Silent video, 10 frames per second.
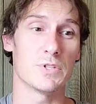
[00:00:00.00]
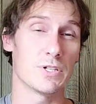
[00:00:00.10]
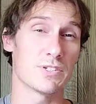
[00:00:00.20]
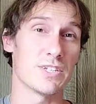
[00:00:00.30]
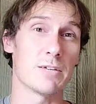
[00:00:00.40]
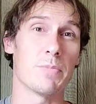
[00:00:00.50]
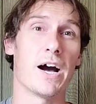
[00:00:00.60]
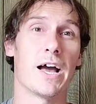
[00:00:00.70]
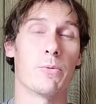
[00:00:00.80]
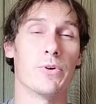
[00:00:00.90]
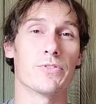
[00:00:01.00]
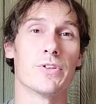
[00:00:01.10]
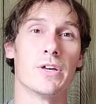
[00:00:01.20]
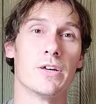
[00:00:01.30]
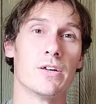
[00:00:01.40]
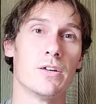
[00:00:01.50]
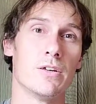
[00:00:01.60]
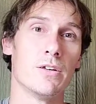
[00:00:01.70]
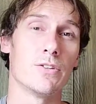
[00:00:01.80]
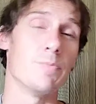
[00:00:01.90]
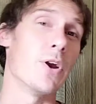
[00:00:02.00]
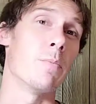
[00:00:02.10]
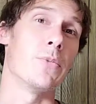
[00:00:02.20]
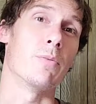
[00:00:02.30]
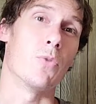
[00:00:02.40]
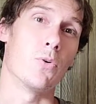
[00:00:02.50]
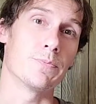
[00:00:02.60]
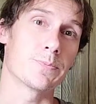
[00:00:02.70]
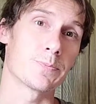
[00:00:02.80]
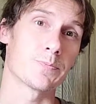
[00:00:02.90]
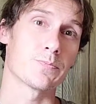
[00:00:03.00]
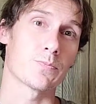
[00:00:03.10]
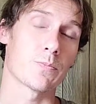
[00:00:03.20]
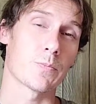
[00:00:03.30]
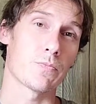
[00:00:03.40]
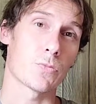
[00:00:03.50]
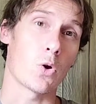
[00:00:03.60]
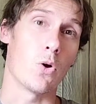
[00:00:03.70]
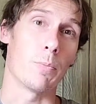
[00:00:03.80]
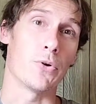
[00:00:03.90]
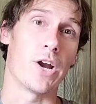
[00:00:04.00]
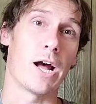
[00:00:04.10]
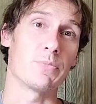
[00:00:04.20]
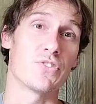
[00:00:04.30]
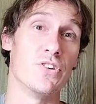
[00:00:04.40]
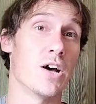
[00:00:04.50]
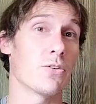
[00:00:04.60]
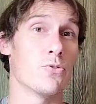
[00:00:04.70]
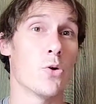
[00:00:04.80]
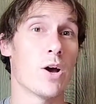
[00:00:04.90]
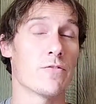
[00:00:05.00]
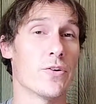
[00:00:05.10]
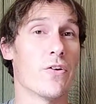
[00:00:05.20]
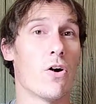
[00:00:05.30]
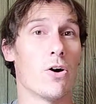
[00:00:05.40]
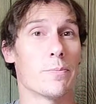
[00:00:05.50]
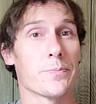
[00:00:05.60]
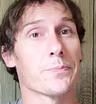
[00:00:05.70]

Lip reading: sneak by with the bare minimal, or perhaps no effort at all?